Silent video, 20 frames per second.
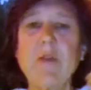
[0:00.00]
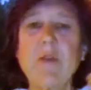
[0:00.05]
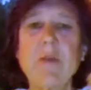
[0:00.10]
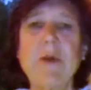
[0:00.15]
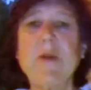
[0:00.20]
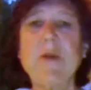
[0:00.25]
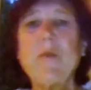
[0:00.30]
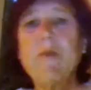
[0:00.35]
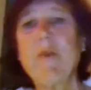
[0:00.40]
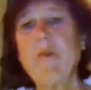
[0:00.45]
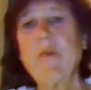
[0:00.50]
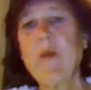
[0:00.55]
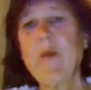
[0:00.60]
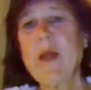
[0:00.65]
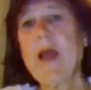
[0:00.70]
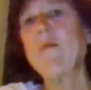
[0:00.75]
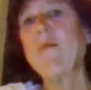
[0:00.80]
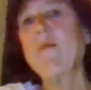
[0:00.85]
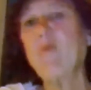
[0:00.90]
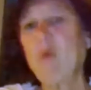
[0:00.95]
because we
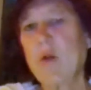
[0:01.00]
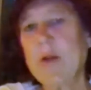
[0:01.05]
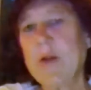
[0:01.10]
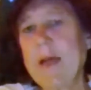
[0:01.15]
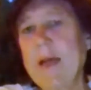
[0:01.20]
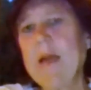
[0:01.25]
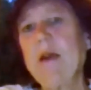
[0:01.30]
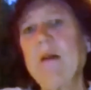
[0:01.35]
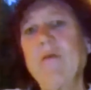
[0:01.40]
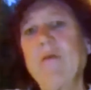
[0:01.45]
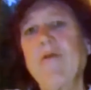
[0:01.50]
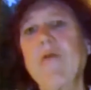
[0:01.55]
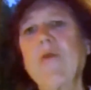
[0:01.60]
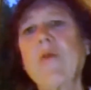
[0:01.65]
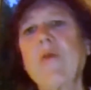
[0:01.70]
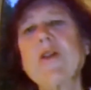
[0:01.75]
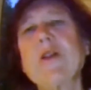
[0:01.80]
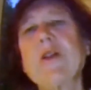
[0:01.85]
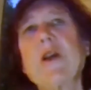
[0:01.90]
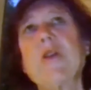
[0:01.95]
had more data for
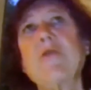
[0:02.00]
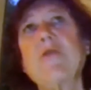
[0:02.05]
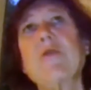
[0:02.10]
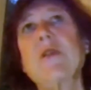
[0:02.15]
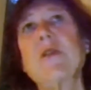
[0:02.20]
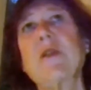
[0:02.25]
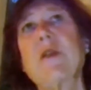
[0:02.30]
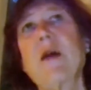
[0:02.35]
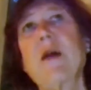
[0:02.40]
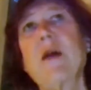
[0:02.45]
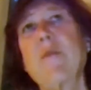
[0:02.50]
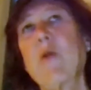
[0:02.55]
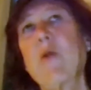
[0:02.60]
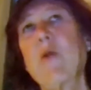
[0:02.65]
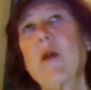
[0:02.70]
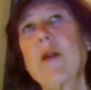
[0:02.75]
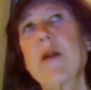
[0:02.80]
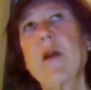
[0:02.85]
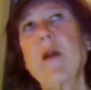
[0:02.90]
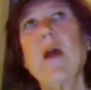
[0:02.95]
rich countries at that
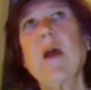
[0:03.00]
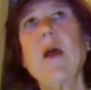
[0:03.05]
point.